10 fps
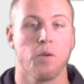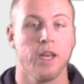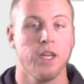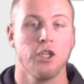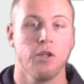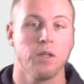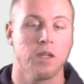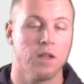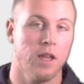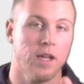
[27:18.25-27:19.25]
what I need you to do is
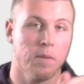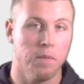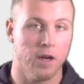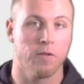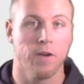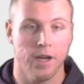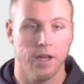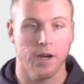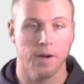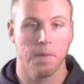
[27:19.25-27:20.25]
click the button right
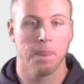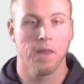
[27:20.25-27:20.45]
here.